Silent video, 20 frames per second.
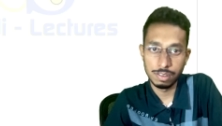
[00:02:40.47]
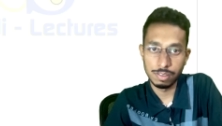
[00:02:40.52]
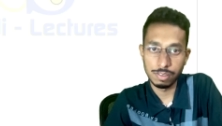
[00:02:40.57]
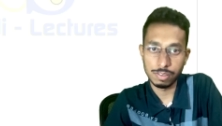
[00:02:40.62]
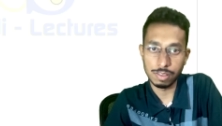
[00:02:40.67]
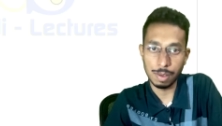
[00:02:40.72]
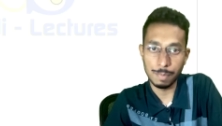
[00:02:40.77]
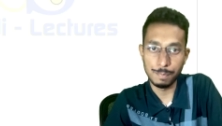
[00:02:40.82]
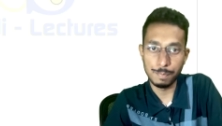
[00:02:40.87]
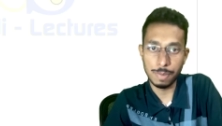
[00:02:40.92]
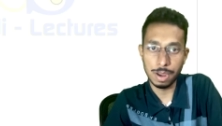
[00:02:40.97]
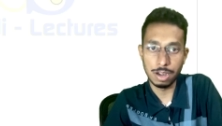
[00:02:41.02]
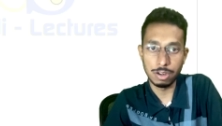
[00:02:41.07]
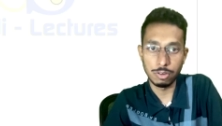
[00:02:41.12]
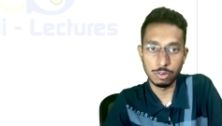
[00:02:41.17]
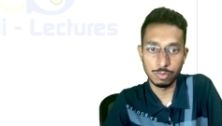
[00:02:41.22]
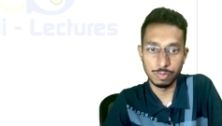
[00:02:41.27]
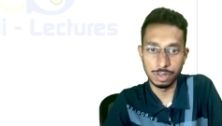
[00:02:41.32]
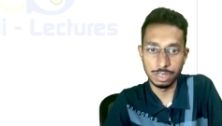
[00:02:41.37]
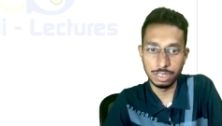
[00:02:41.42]
some part
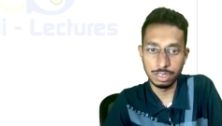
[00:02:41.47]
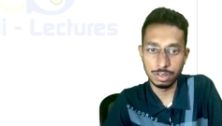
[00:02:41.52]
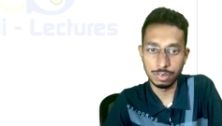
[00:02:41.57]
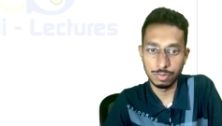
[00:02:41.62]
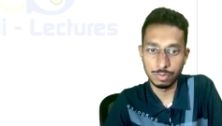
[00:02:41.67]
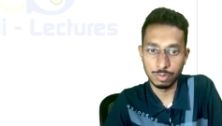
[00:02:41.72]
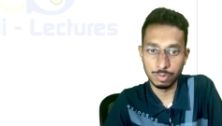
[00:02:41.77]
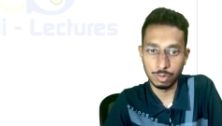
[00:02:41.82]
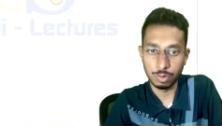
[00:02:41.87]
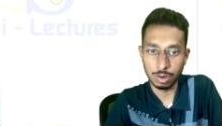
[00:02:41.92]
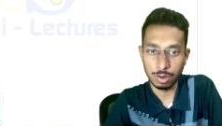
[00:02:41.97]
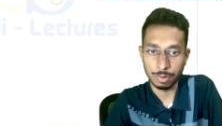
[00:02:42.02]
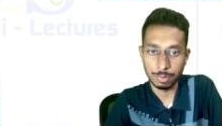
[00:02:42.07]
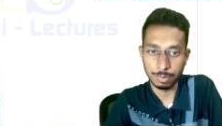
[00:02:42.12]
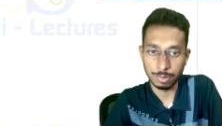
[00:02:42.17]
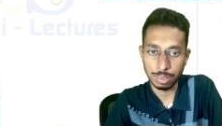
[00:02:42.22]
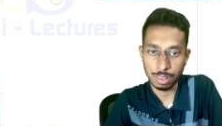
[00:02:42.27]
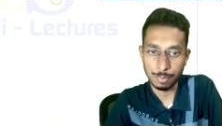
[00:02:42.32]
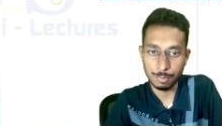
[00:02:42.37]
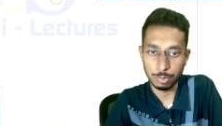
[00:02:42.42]
of it, for
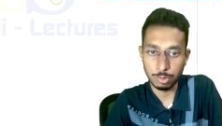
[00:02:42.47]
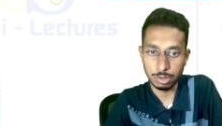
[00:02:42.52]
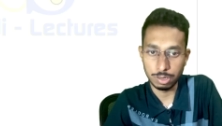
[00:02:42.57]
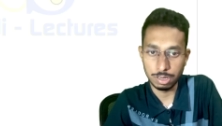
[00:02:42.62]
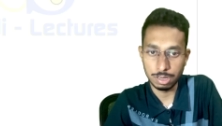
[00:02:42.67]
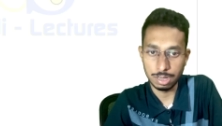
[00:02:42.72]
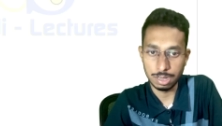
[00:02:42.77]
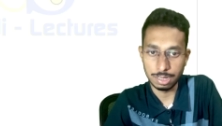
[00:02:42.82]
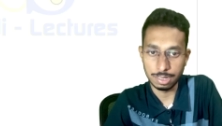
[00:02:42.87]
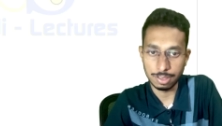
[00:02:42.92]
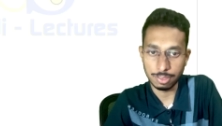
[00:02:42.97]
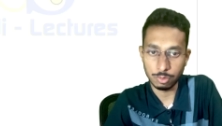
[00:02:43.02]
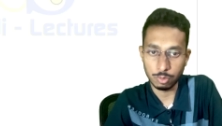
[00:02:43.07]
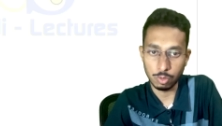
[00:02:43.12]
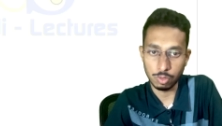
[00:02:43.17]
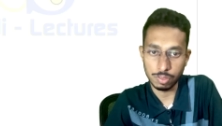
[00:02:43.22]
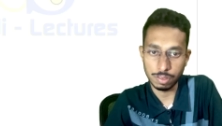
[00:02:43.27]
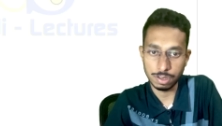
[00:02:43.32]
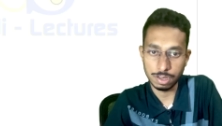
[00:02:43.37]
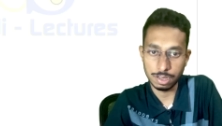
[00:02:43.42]
example, let us
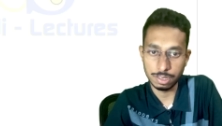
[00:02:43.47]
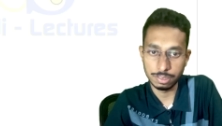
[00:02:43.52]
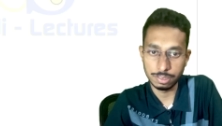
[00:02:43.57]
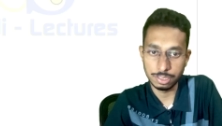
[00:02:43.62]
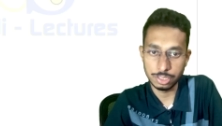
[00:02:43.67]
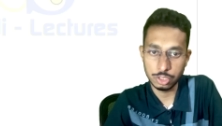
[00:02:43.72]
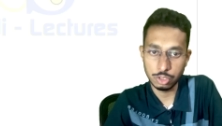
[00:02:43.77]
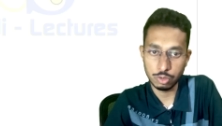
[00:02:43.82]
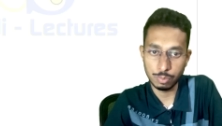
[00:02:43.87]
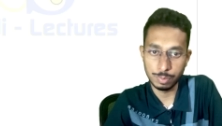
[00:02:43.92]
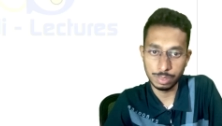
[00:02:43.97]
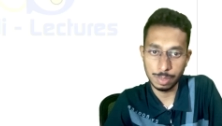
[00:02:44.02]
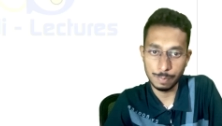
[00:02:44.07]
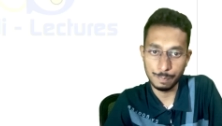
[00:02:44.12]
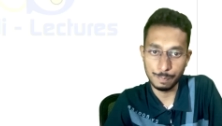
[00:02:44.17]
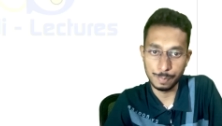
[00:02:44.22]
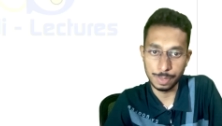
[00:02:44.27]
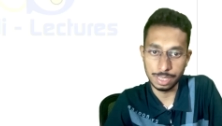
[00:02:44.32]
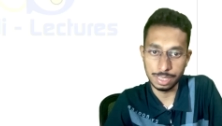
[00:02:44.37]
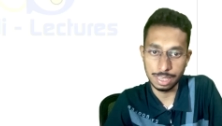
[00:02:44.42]
consider this to be the
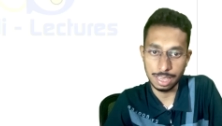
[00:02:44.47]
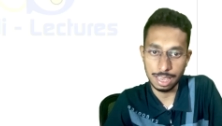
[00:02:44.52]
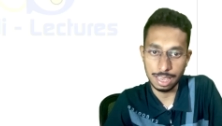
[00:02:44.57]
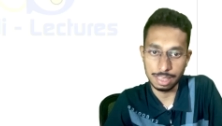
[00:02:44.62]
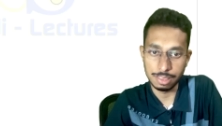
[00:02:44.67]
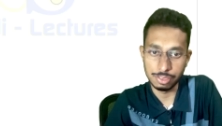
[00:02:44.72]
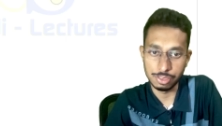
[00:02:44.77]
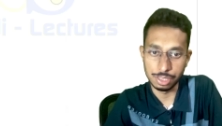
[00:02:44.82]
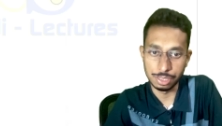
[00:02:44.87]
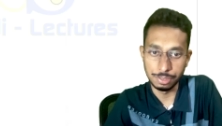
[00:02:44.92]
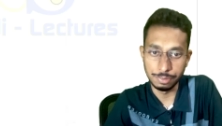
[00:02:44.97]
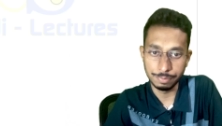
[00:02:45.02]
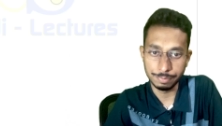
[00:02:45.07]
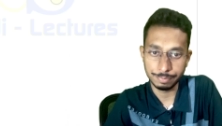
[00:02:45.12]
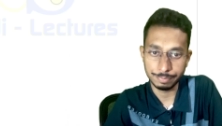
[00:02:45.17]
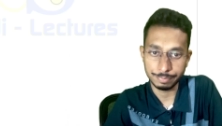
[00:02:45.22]
pig A gene.